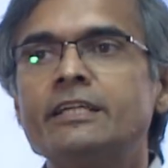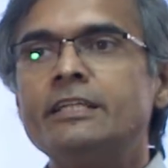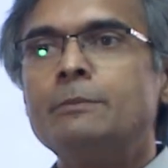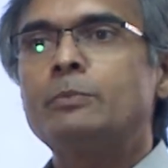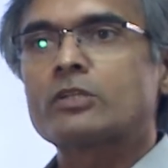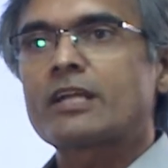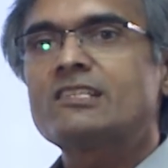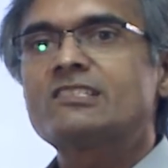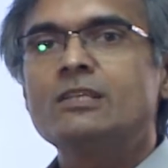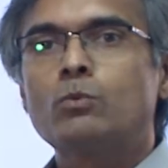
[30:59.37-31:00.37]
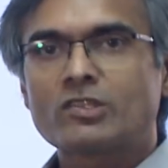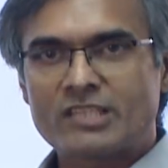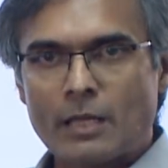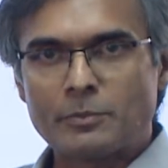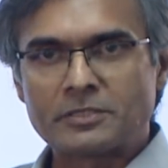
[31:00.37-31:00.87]
deeper and see what's
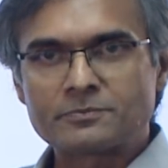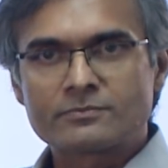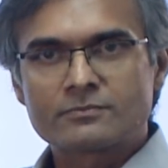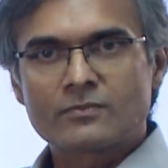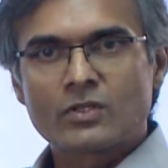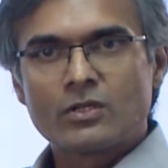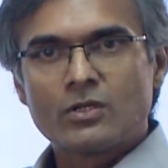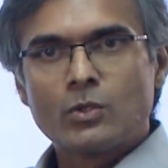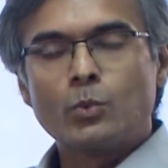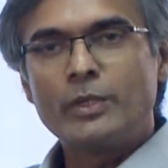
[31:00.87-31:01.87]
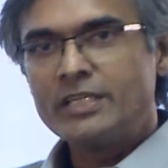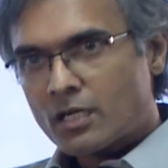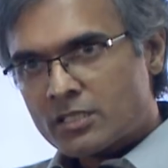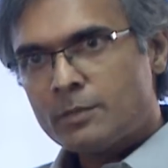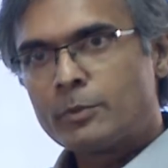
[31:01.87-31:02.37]
happening. We
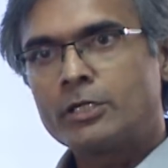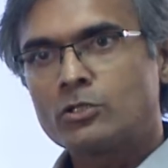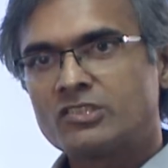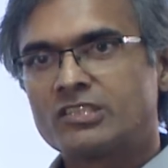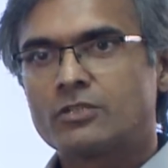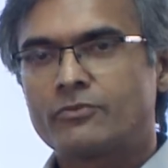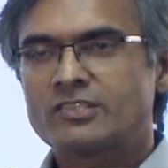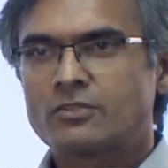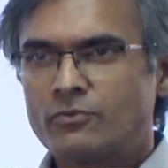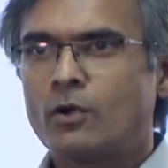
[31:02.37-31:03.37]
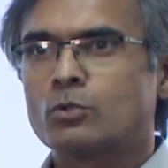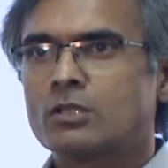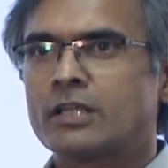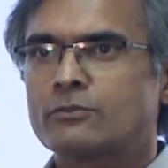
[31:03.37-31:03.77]
dug deeper into this interface and found that,